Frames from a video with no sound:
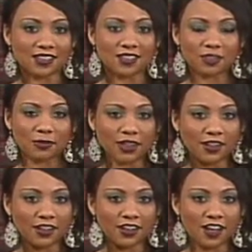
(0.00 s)
It's a
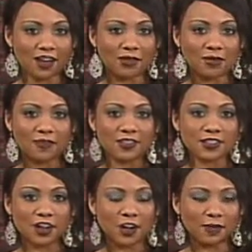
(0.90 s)
thriller. The movie's
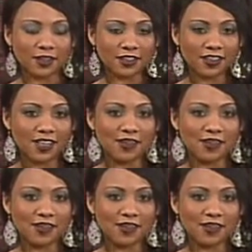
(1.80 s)
Armored.